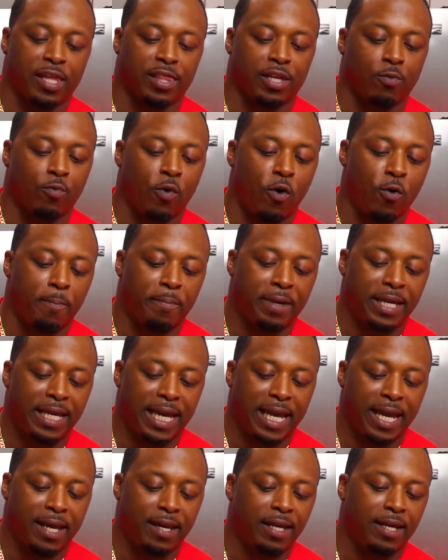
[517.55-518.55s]
There won't be
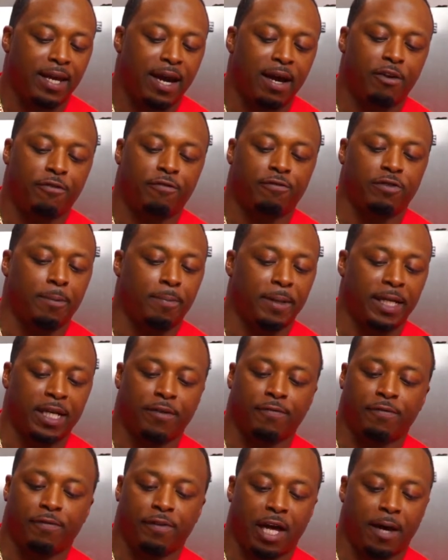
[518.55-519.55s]
any kind of flipping
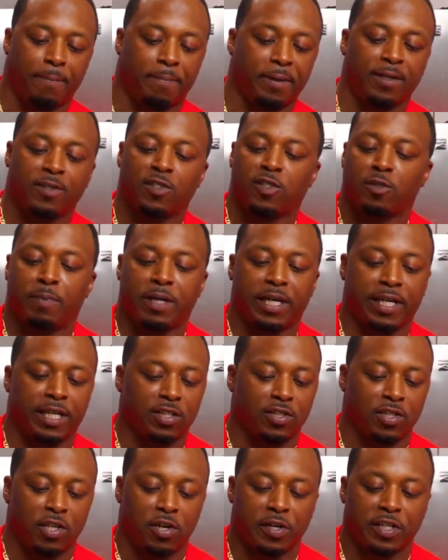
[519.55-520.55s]
and flopping, spinning
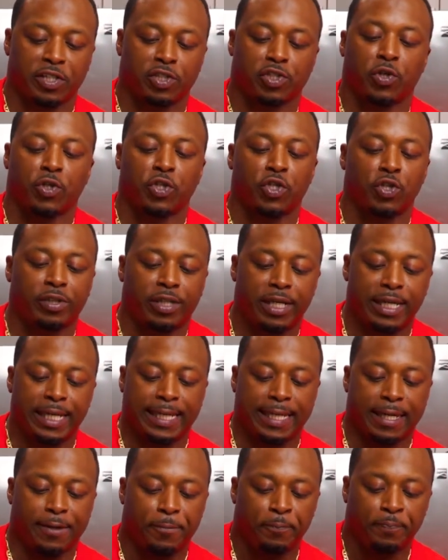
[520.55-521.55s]
and turning. So you're going to
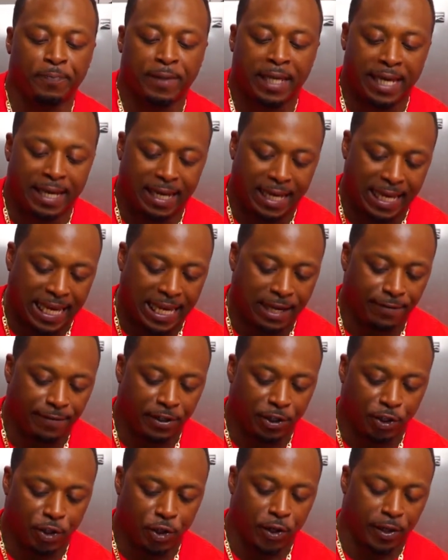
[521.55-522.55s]
get an even
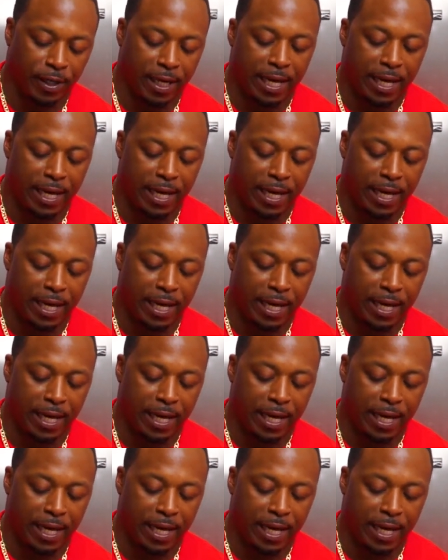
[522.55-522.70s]
cook.